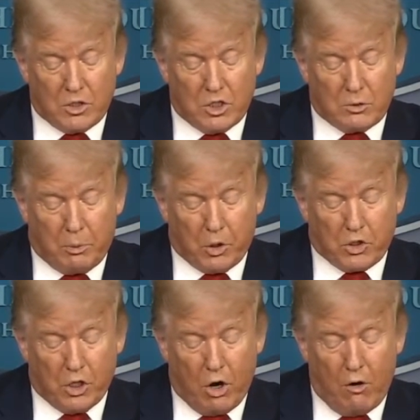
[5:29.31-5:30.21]

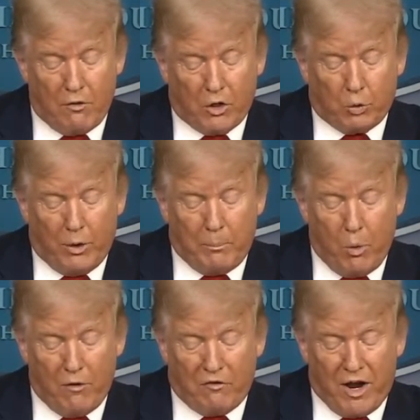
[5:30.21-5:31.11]
dispersing over
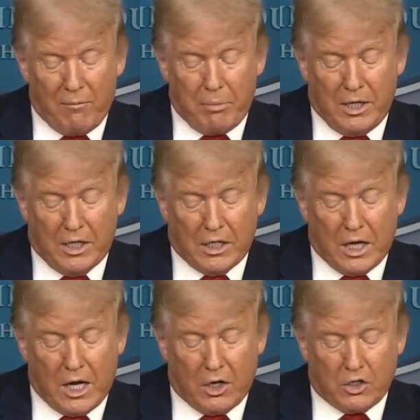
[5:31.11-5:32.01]
$3.5 billion
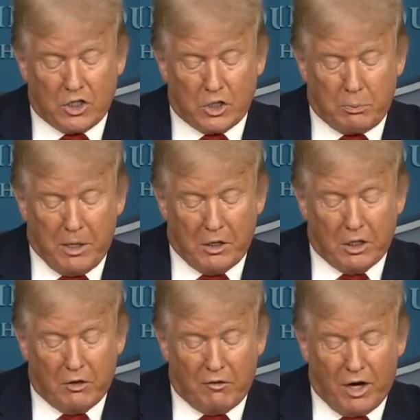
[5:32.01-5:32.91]
to speed
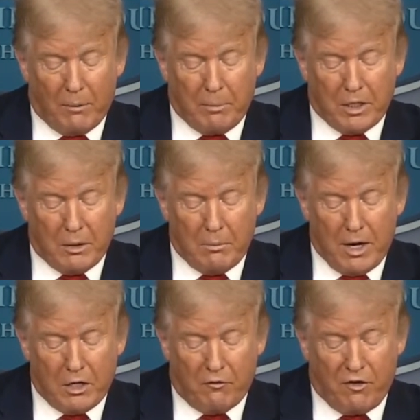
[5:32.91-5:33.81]
the development and
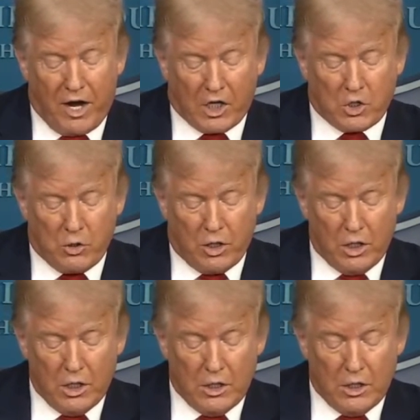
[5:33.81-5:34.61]
manufacturing